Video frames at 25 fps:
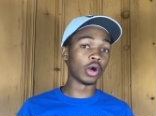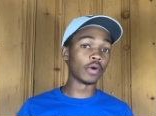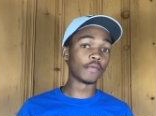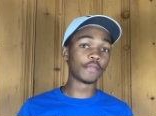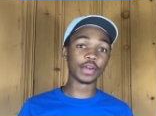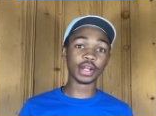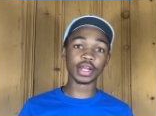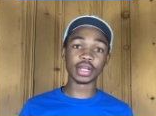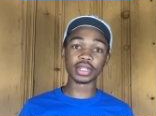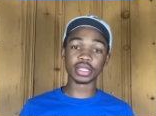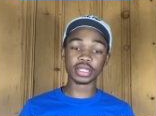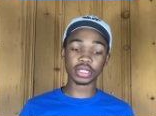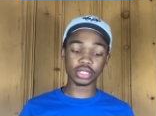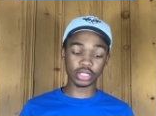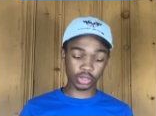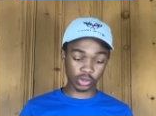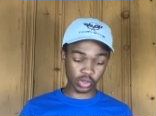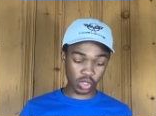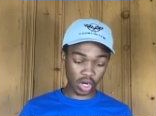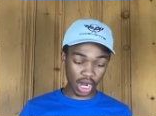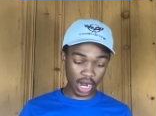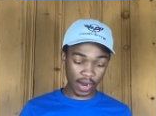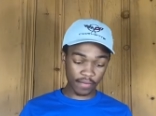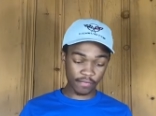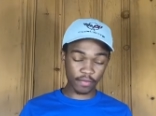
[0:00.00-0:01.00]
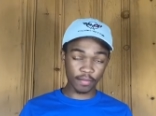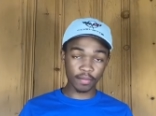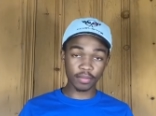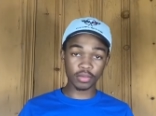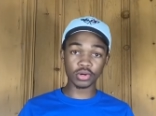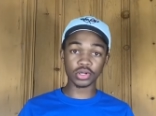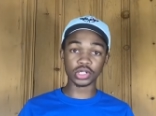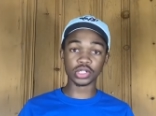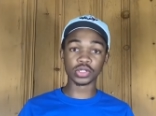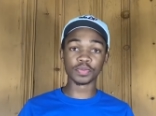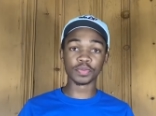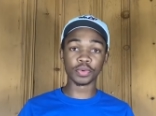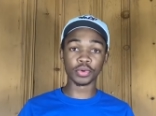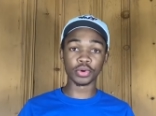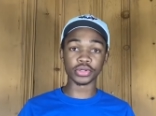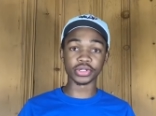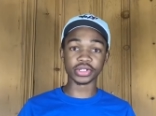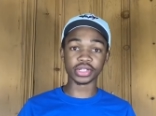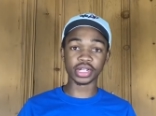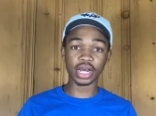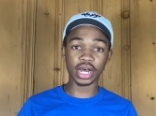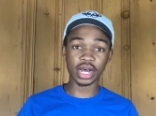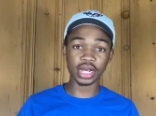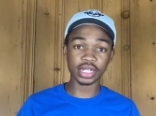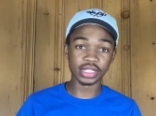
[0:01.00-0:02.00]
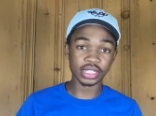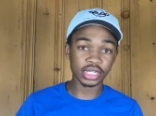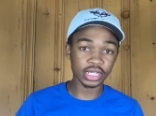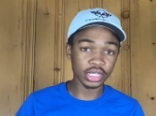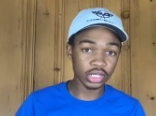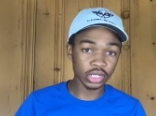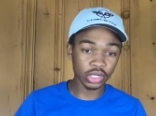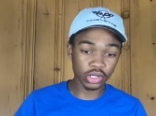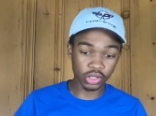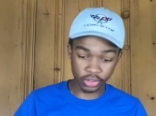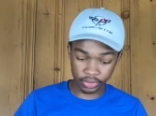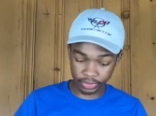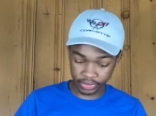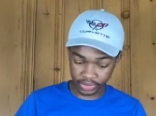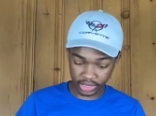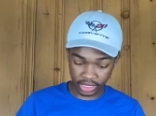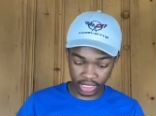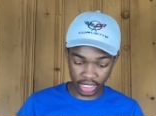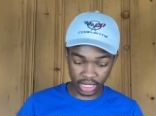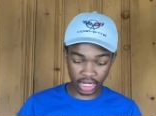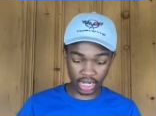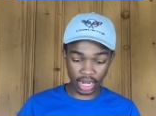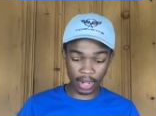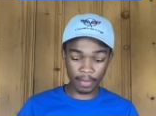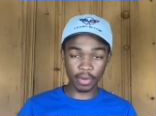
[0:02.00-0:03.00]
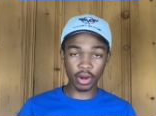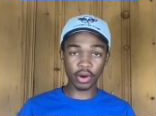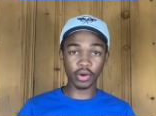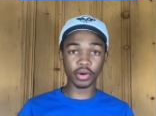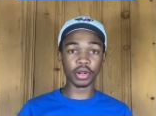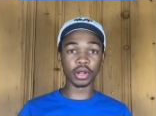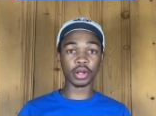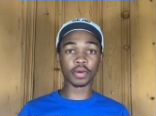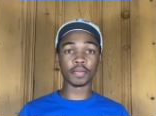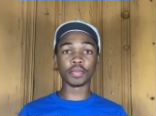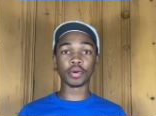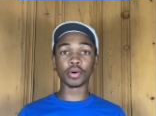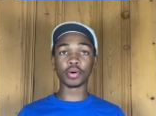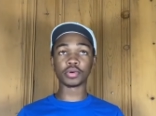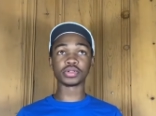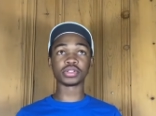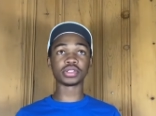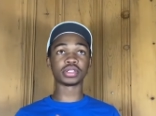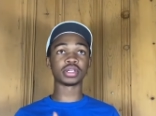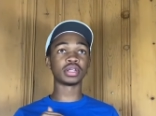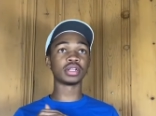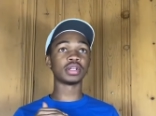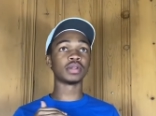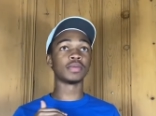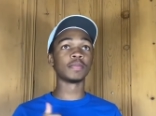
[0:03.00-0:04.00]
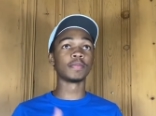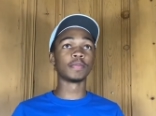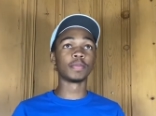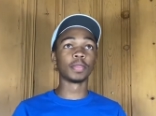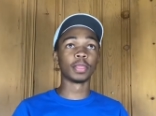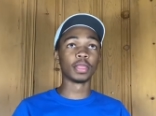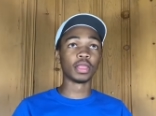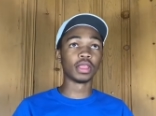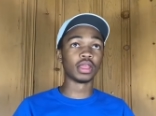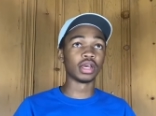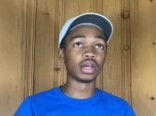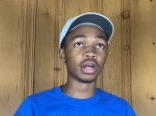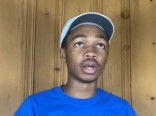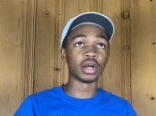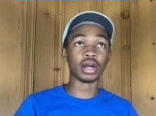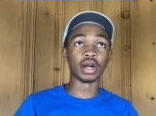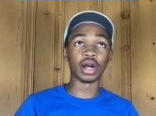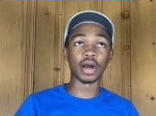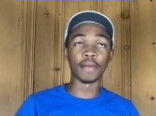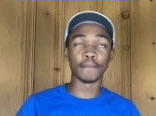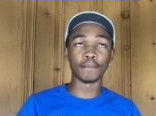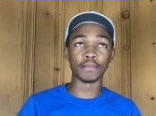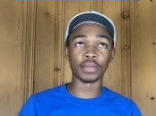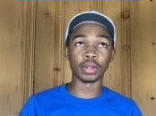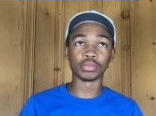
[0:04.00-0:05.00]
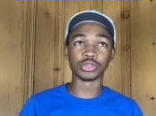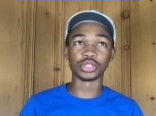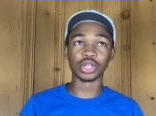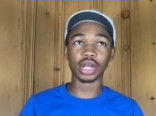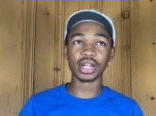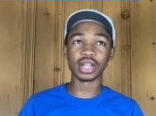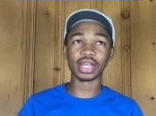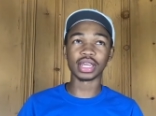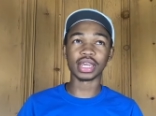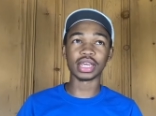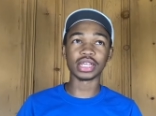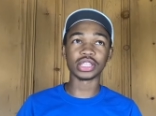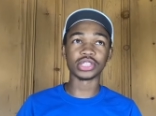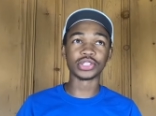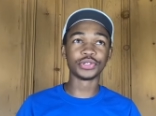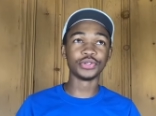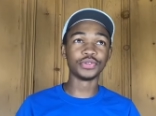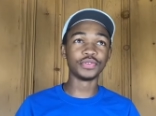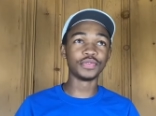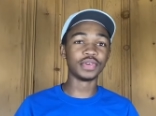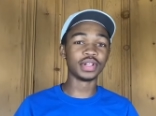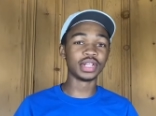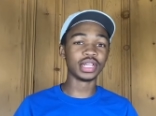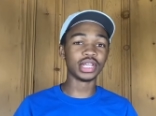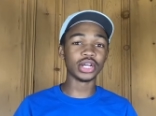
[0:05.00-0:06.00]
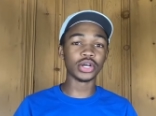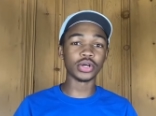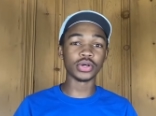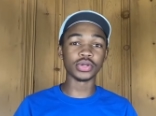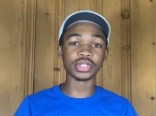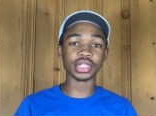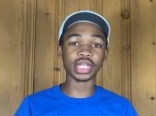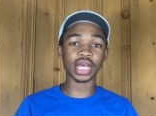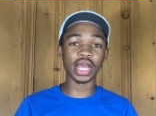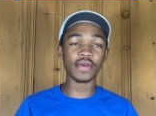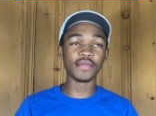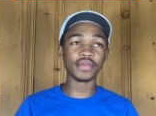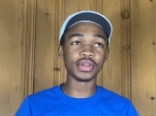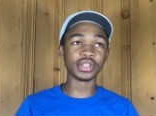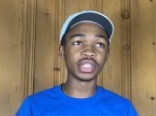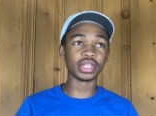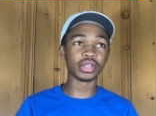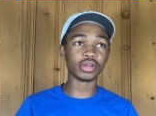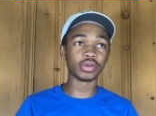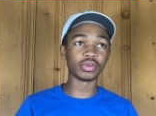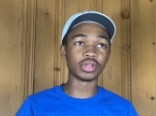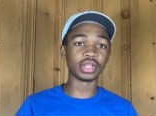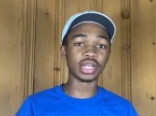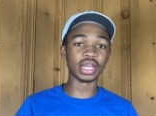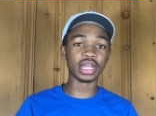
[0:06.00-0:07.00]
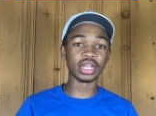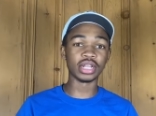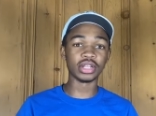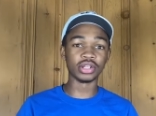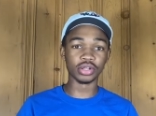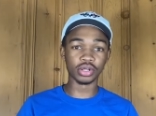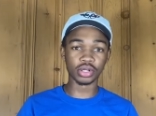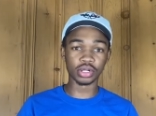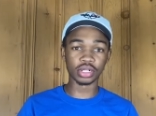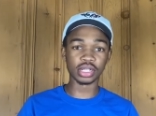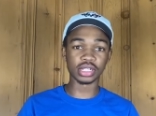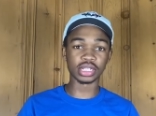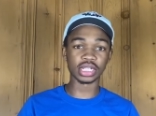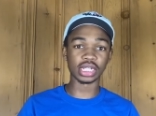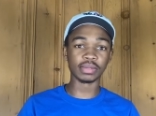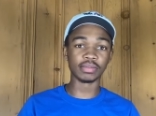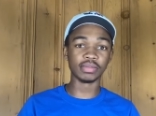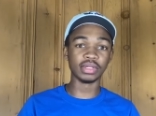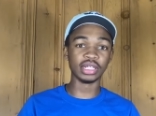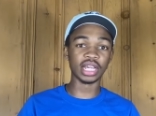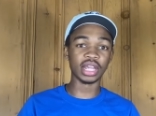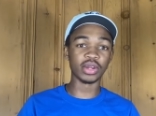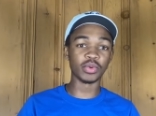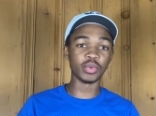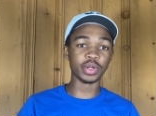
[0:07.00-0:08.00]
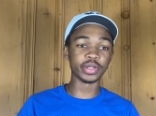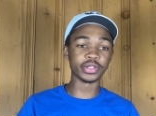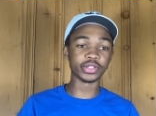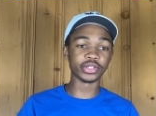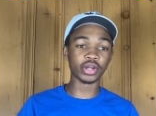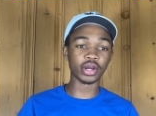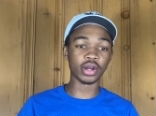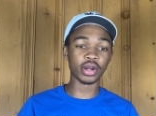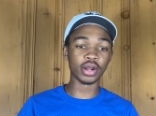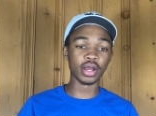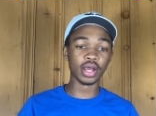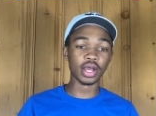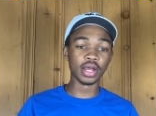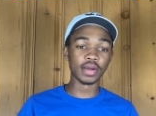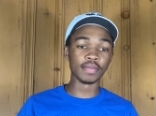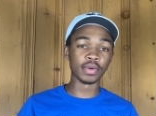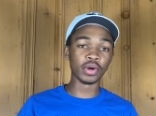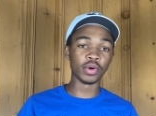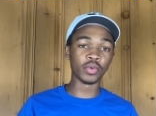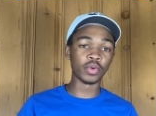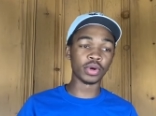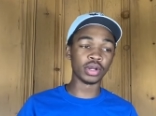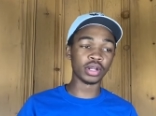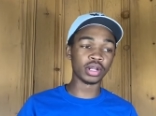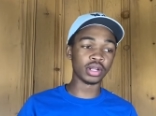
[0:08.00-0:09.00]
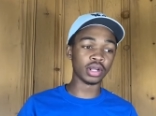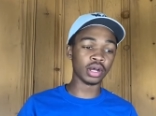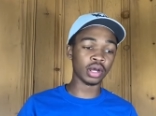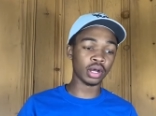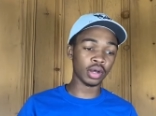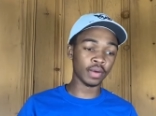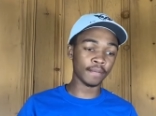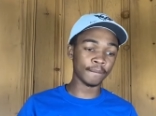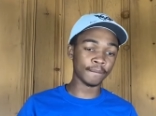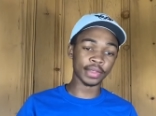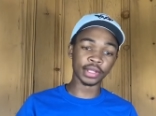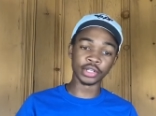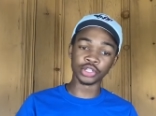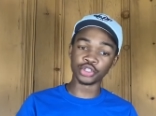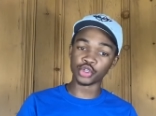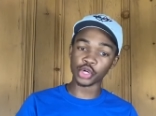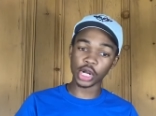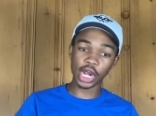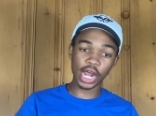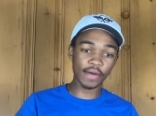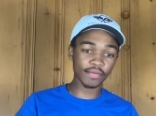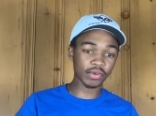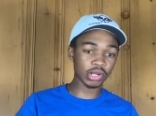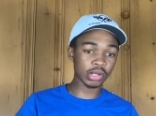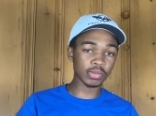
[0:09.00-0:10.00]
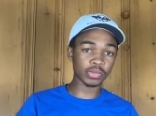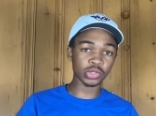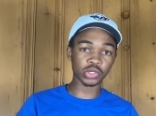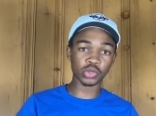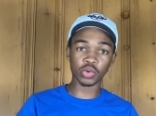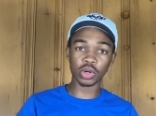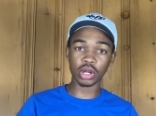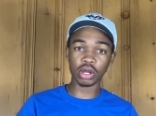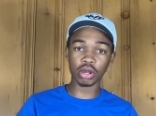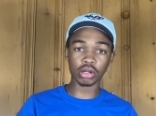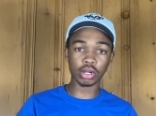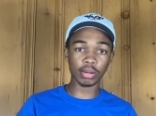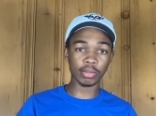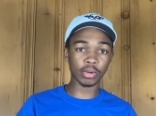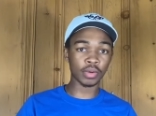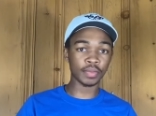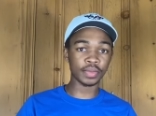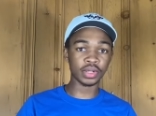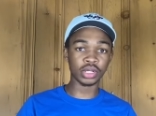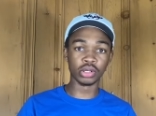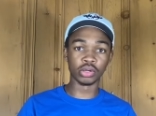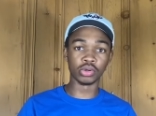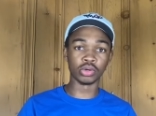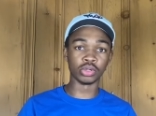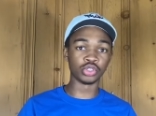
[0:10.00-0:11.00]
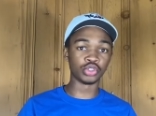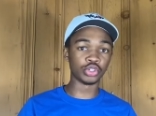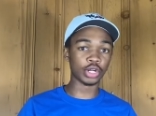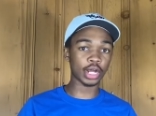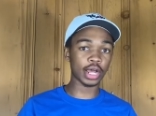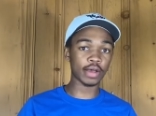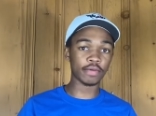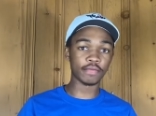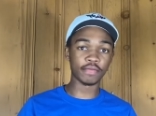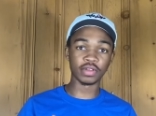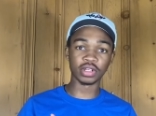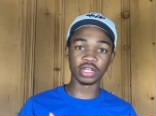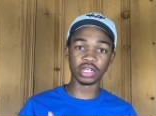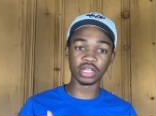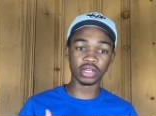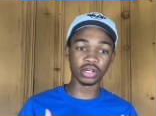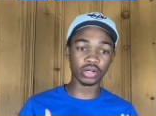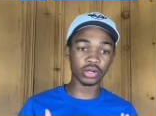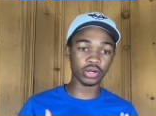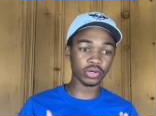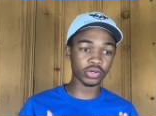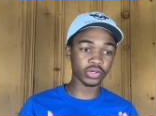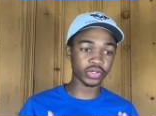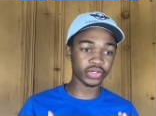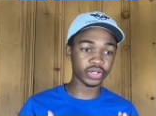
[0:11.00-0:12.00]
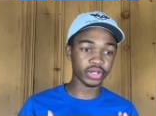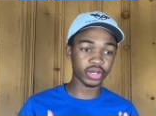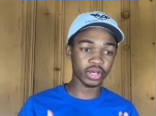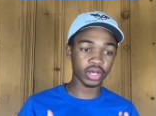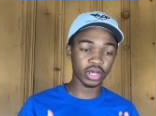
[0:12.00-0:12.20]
Don't forget to subscribe for more sports content, you know what I'm saying? I'm out here posting. I'm trying to get 2 videos every single day during this NBA restart. But when the draft comes around, I'm going to be doing draft videos,